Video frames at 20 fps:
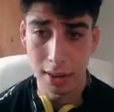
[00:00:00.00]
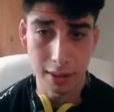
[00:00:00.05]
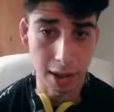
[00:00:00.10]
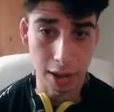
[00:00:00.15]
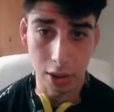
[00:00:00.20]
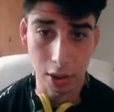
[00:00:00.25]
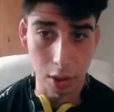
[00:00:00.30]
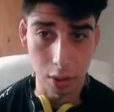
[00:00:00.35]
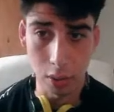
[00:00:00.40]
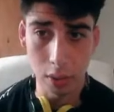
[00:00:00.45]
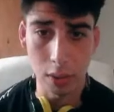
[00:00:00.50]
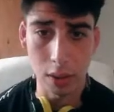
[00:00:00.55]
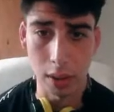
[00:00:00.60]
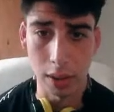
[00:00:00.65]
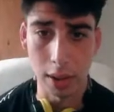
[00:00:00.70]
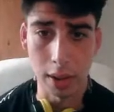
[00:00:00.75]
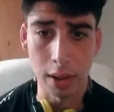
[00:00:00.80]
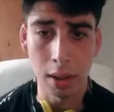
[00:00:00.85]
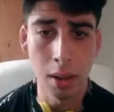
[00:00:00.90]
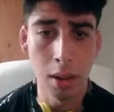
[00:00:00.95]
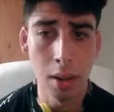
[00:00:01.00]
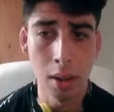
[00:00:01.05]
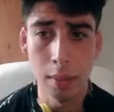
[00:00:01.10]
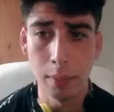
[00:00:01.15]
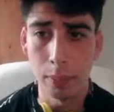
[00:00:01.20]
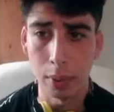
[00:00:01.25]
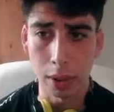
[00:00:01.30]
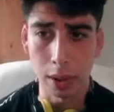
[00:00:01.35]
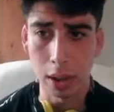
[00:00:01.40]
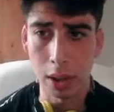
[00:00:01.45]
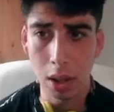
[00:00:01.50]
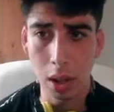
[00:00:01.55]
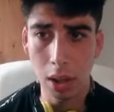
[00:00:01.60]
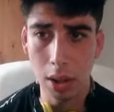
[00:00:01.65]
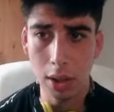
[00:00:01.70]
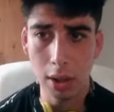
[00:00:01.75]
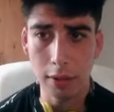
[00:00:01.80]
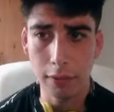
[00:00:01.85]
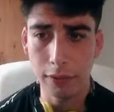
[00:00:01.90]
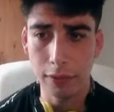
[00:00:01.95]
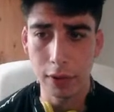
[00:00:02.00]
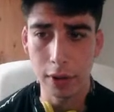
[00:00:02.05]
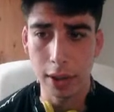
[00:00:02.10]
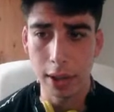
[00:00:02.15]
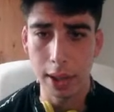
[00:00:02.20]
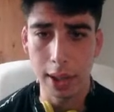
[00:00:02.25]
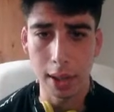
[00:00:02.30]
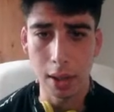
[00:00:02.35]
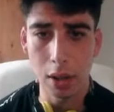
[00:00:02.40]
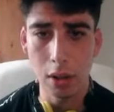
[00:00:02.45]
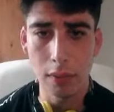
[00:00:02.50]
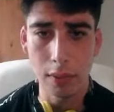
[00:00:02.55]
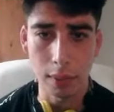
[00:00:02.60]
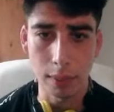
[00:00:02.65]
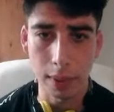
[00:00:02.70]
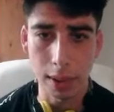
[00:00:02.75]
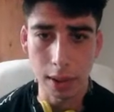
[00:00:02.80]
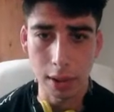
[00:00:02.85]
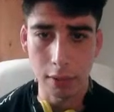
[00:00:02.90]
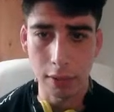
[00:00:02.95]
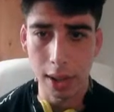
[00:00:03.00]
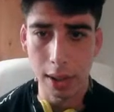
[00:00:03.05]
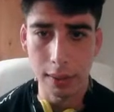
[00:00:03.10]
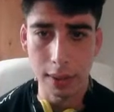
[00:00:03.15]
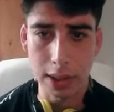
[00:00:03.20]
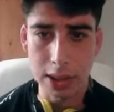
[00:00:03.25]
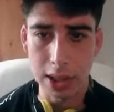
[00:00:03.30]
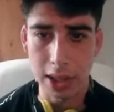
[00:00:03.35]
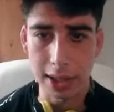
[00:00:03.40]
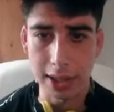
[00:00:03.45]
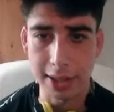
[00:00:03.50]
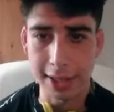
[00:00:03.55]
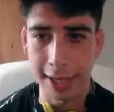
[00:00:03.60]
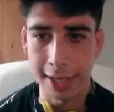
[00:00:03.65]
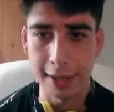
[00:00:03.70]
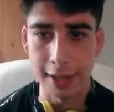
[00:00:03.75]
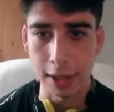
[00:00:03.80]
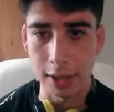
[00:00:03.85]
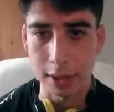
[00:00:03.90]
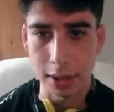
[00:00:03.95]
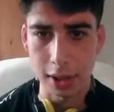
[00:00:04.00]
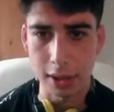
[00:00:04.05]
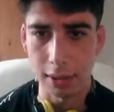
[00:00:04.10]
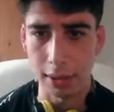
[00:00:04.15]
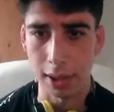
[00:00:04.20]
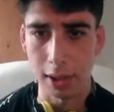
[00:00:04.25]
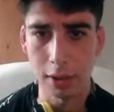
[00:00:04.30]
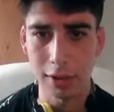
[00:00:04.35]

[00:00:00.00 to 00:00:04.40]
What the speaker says: They're cool and all, but they're not gonna fucking get over with a crowd that's like 10 years old.